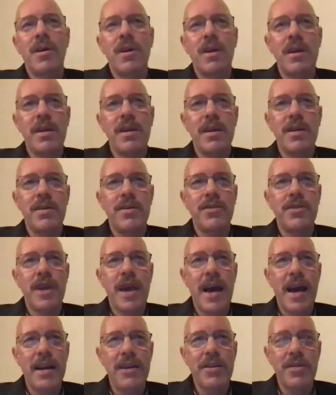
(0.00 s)
is
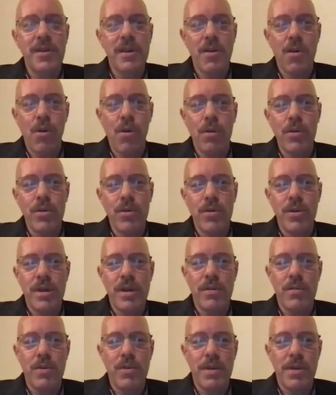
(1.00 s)
actually older
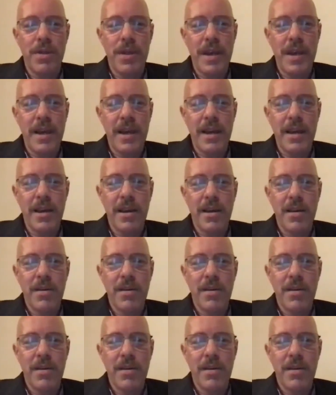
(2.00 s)
than we think.